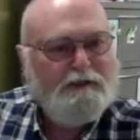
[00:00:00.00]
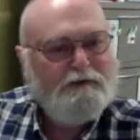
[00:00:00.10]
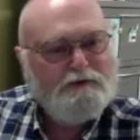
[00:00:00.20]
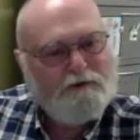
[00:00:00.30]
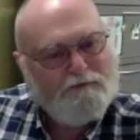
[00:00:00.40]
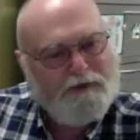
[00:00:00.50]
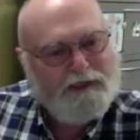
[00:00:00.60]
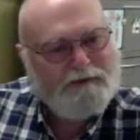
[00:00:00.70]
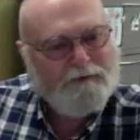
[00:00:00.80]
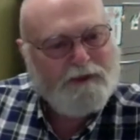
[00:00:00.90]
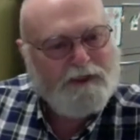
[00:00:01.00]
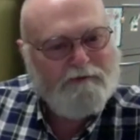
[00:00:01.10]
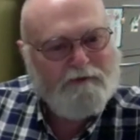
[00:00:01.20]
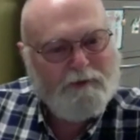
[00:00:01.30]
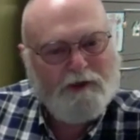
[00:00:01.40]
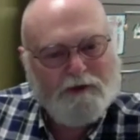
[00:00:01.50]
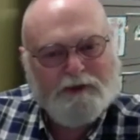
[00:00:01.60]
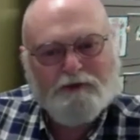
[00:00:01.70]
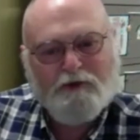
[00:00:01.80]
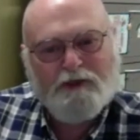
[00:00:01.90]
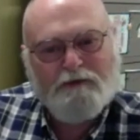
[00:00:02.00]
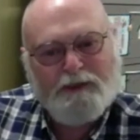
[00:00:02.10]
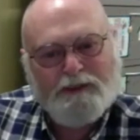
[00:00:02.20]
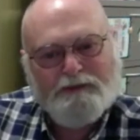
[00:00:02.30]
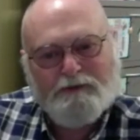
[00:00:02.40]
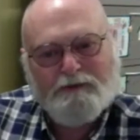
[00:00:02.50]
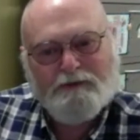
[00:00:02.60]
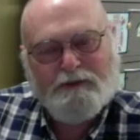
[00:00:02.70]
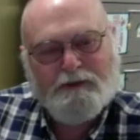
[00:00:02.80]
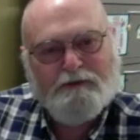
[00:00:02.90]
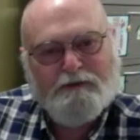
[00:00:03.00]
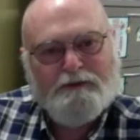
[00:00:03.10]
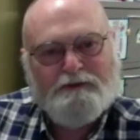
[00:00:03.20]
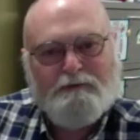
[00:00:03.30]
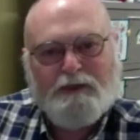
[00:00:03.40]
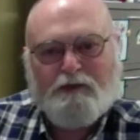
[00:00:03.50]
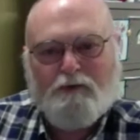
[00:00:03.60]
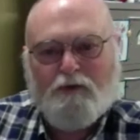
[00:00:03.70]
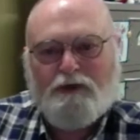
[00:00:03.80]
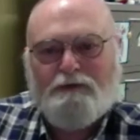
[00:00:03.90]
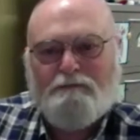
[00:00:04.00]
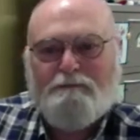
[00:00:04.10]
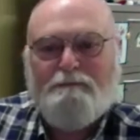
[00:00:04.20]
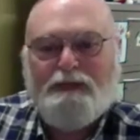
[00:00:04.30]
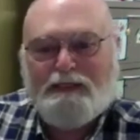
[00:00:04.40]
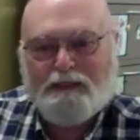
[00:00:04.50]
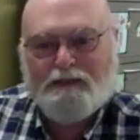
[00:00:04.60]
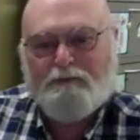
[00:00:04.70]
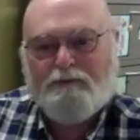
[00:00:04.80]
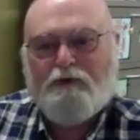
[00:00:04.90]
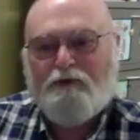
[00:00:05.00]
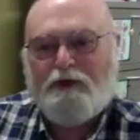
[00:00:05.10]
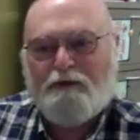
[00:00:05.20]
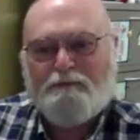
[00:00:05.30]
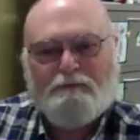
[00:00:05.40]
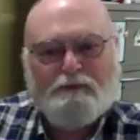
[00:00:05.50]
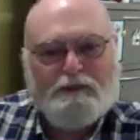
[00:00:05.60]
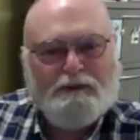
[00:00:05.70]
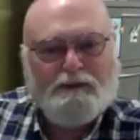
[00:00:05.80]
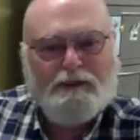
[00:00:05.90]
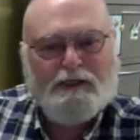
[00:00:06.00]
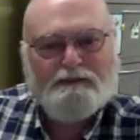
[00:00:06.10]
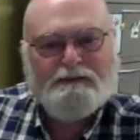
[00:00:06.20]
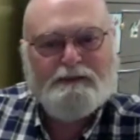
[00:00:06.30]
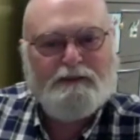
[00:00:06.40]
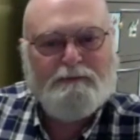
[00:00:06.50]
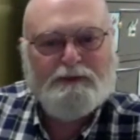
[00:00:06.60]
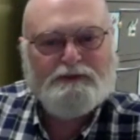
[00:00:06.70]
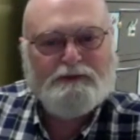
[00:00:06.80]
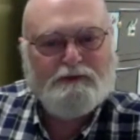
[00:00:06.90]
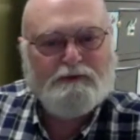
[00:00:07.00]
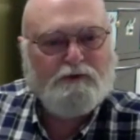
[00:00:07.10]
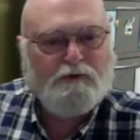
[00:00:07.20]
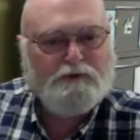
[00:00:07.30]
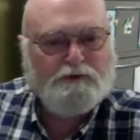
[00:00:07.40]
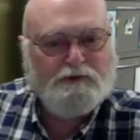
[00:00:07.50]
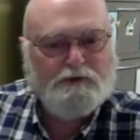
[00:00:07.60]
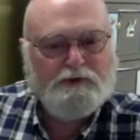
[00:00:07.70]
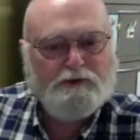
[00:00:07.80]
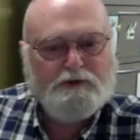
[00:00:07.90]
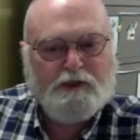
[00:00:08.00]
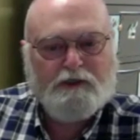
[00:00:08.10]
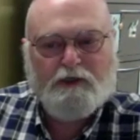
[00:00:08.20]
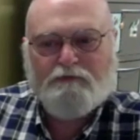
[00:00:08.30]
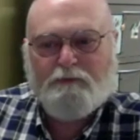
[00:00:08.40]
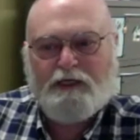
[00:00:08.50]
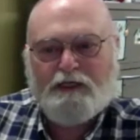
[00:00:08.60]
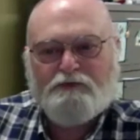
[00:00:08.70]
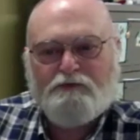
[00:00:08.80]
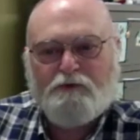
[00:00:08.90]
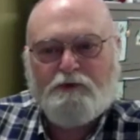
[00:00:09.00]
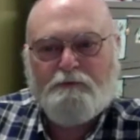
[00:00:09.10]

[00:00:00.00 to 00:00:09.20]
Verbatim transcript: So the fact that we have them all integrated makes it seem like one big program, not uh, a bunch of little courses you just check off the box for